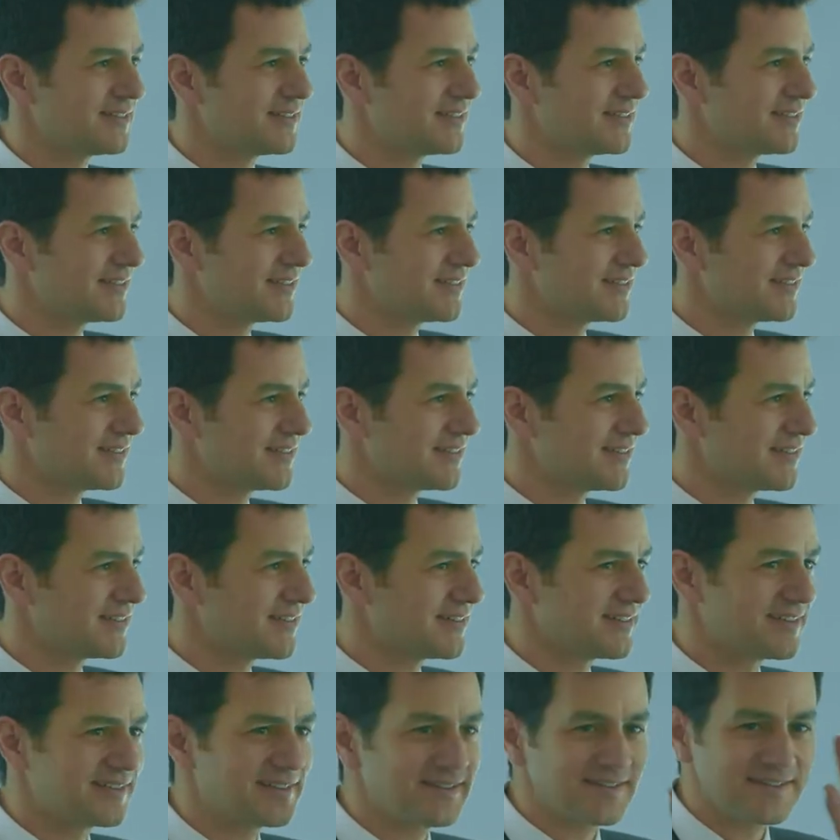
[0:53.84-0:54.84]

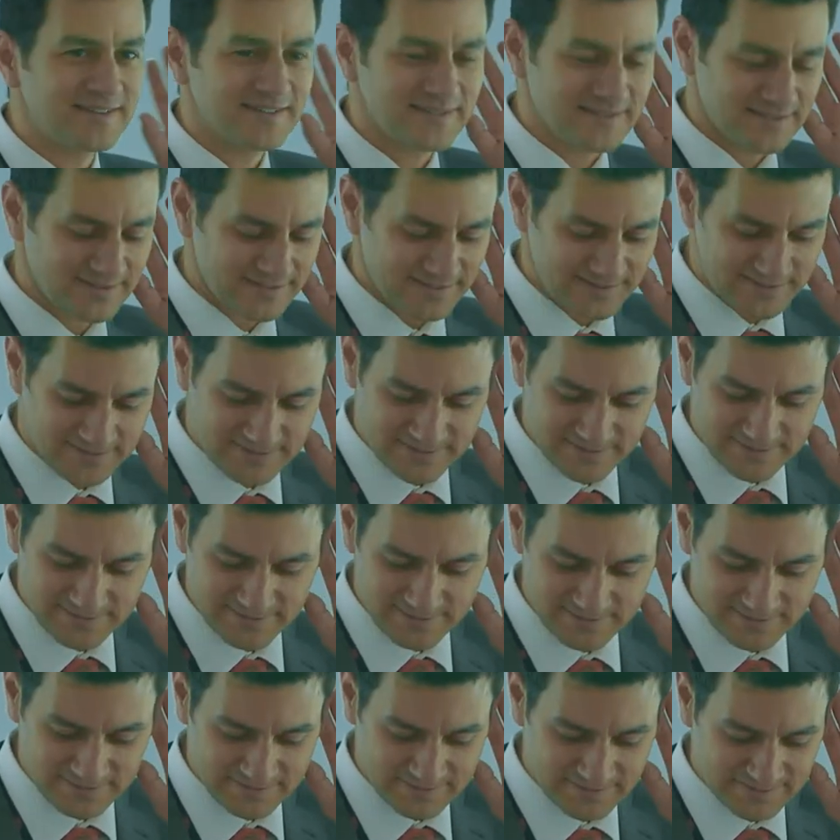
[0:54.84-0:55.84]
(silence)